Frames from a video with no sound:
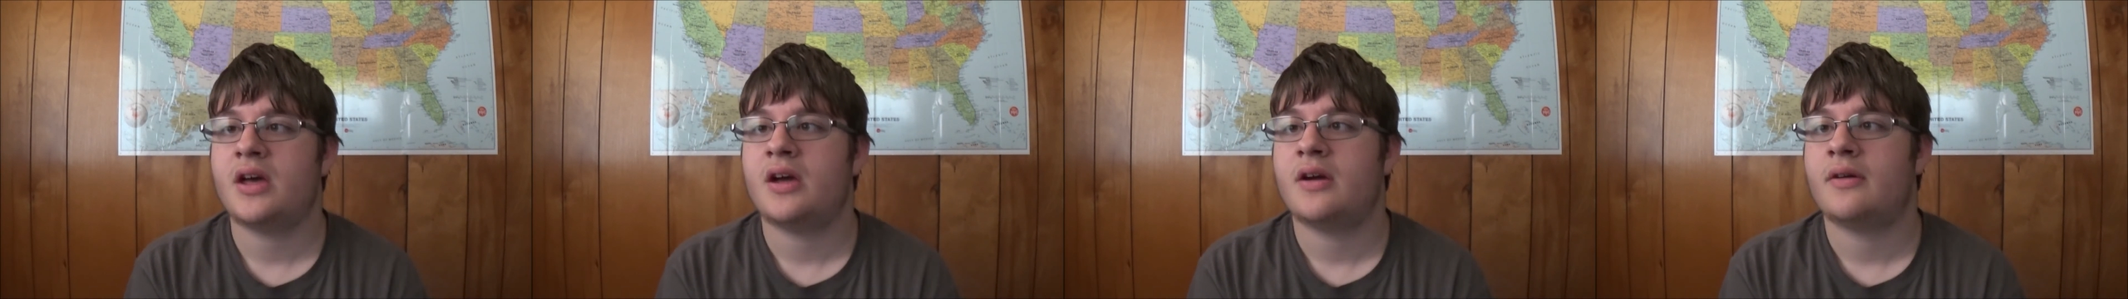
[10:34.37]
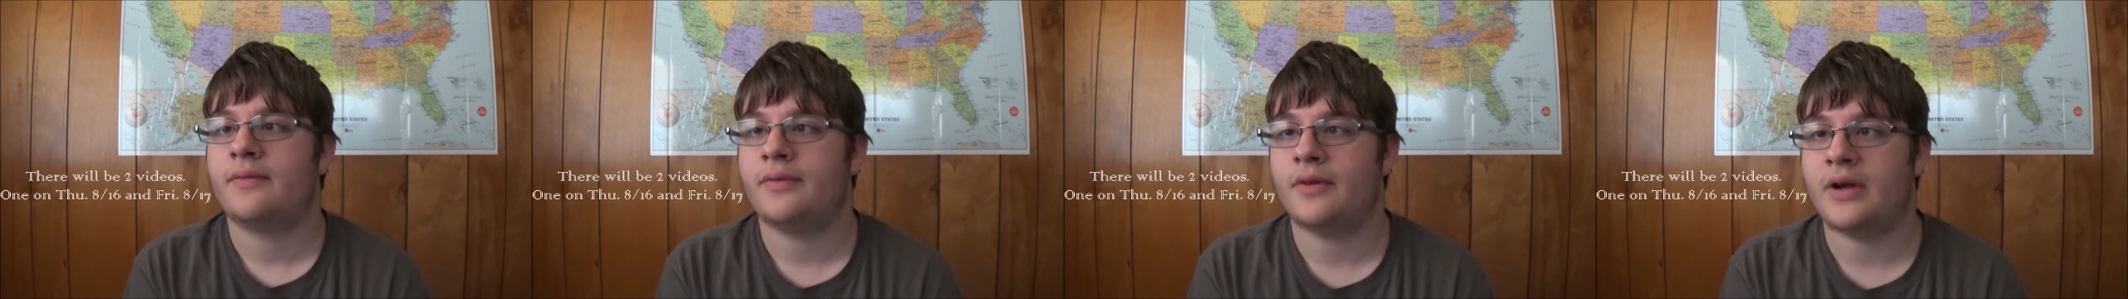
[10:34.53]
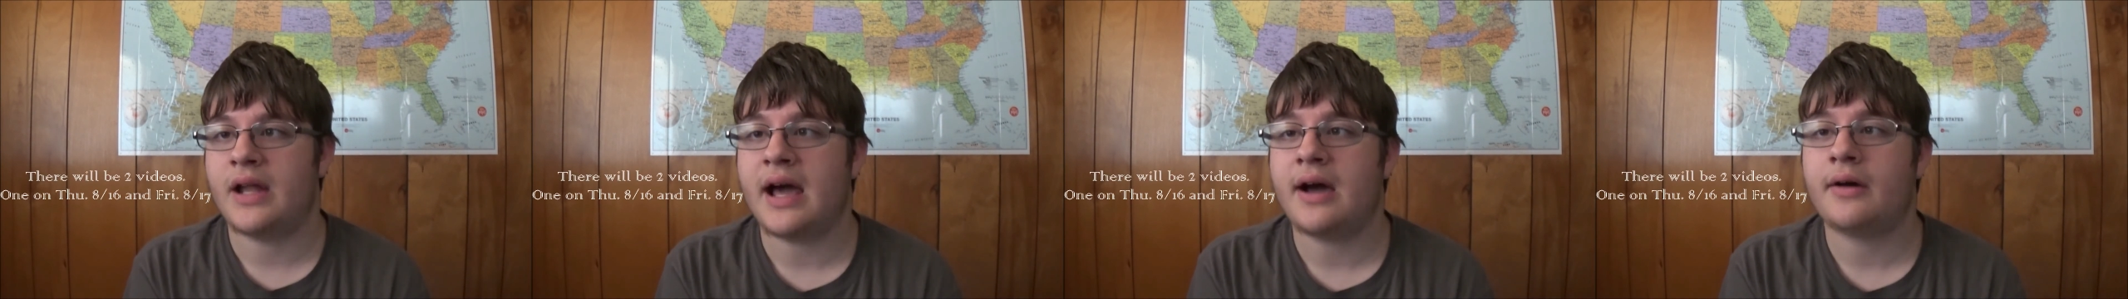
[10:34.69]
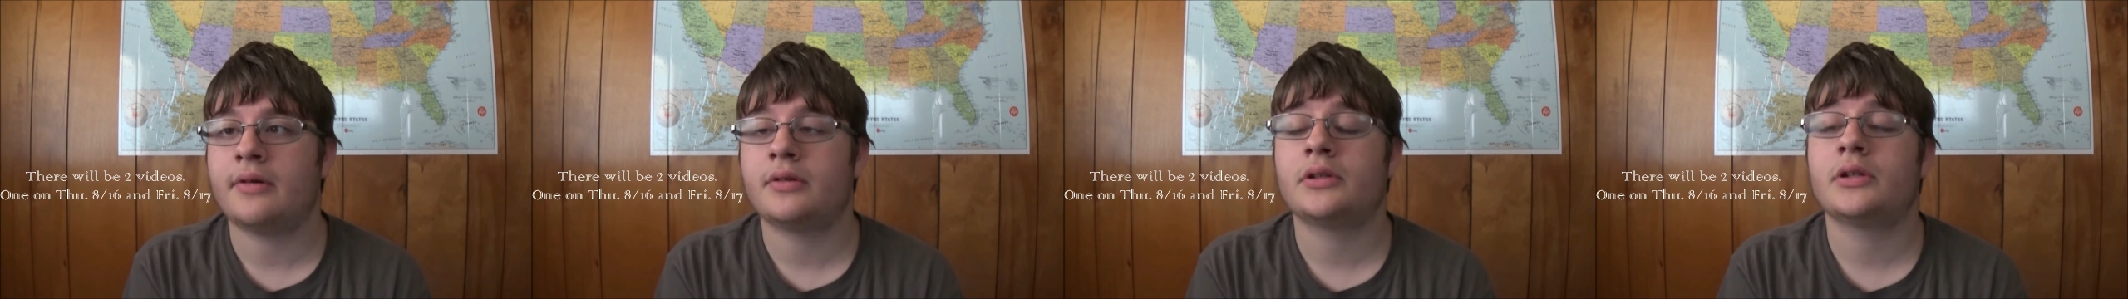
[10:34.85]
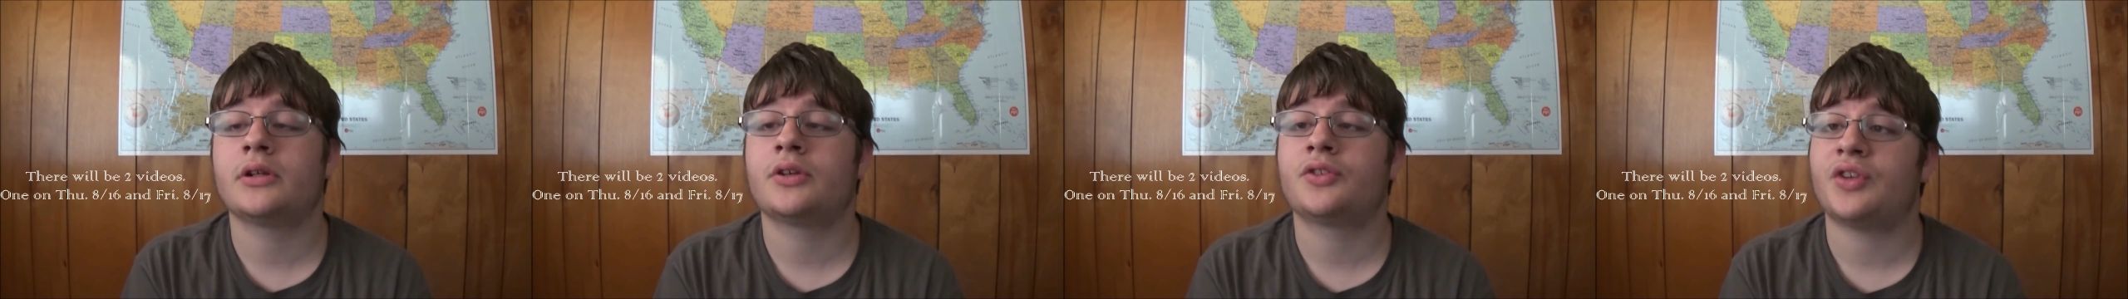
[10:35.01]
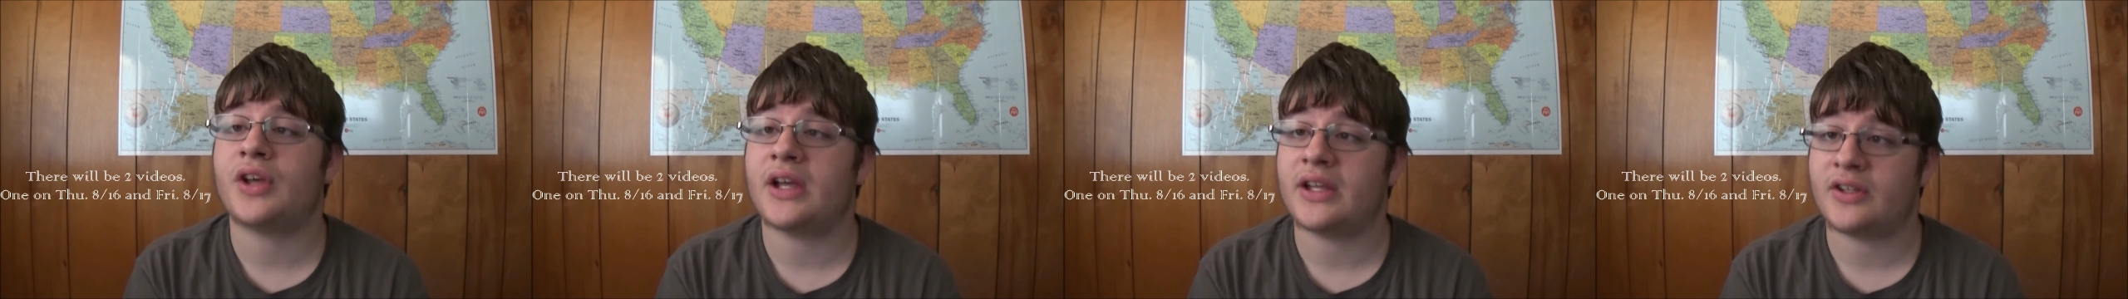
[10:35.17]
For now, it
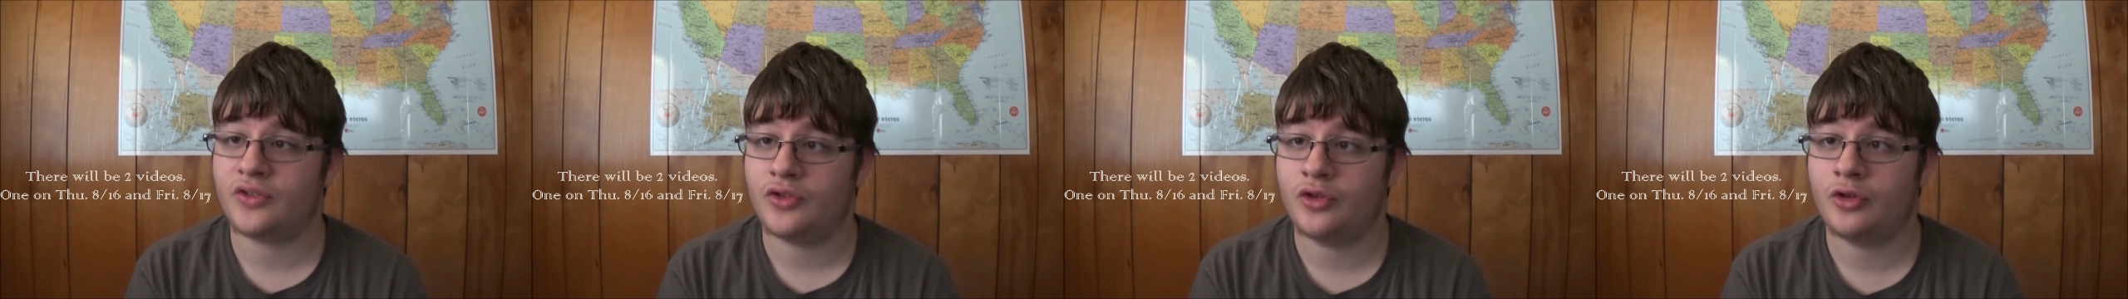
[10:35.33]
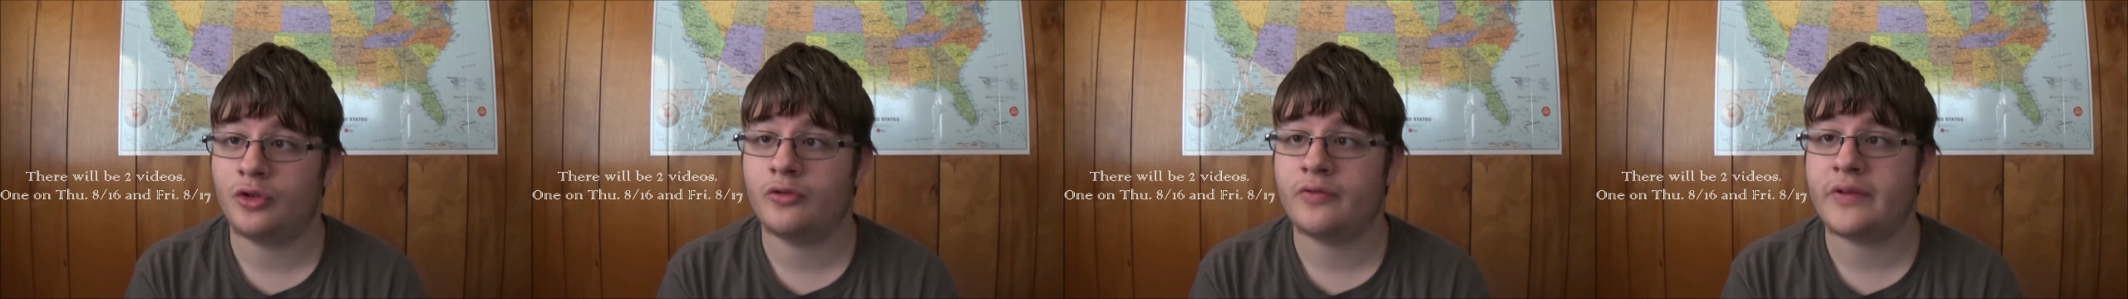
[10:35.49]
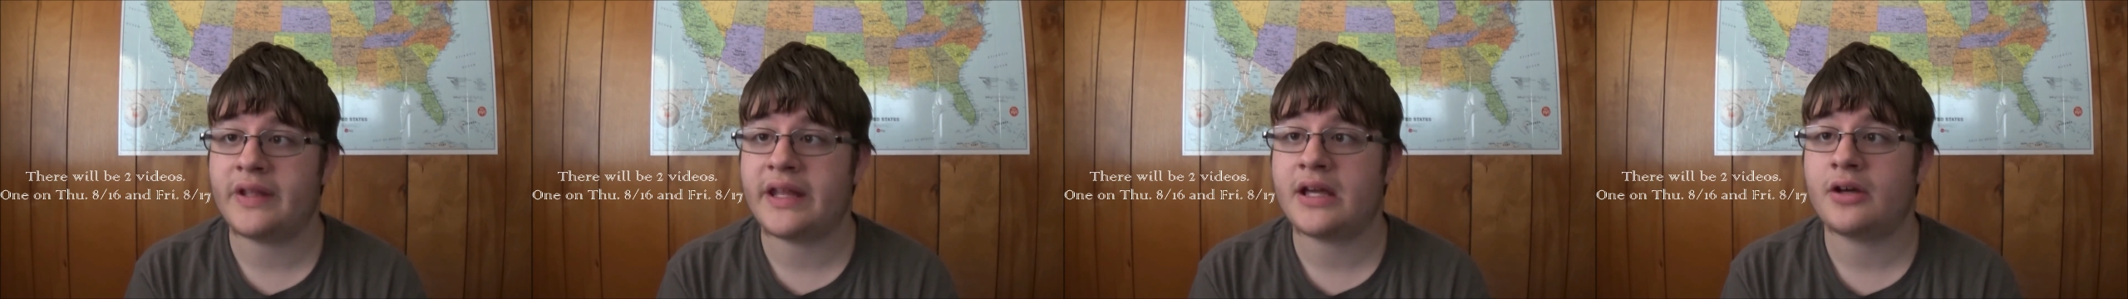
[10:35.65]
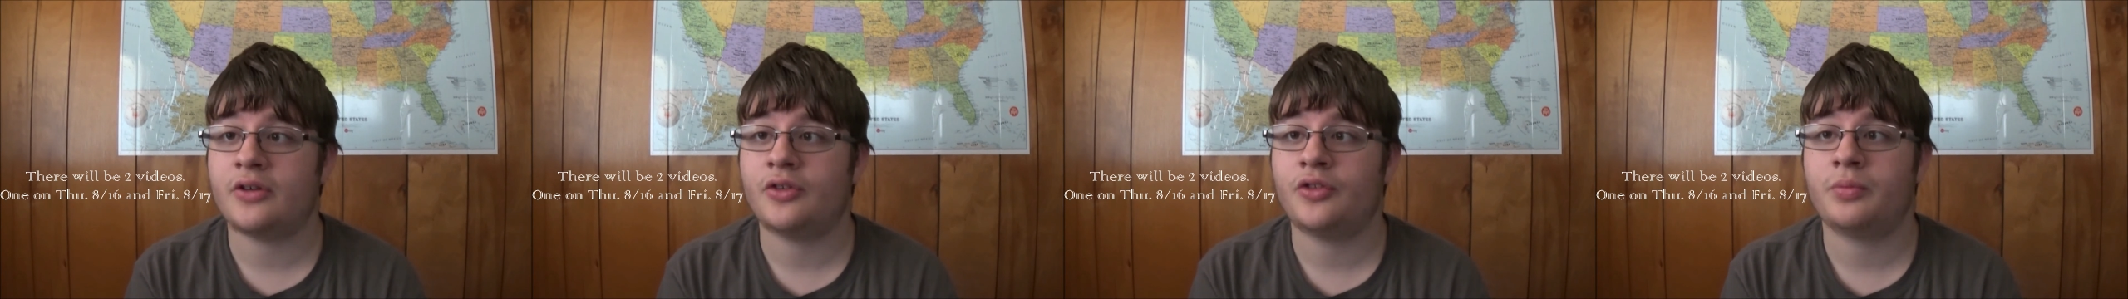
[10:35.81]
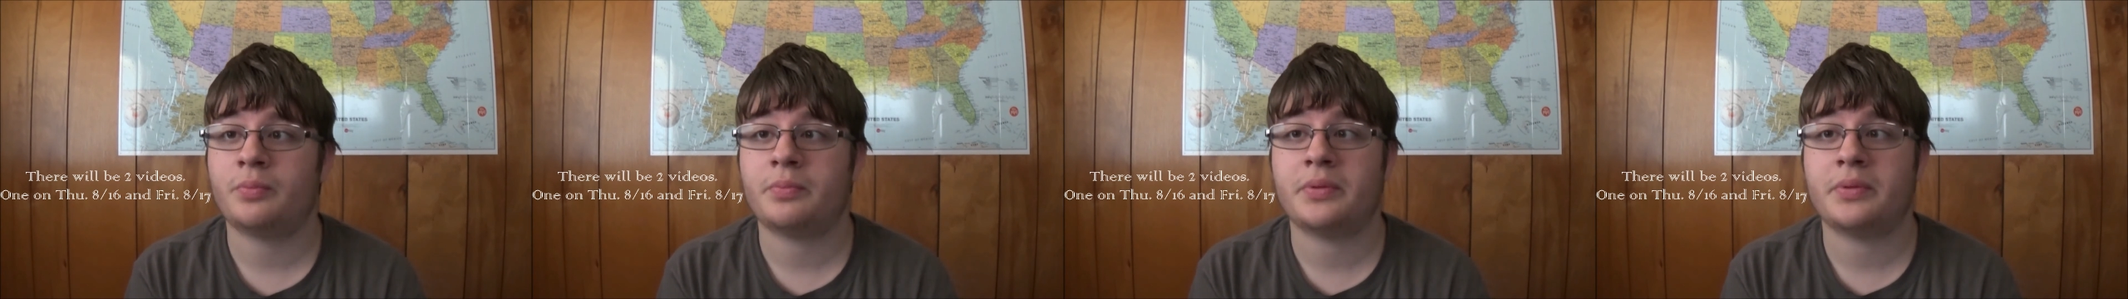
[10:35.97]
looks like 2 videos,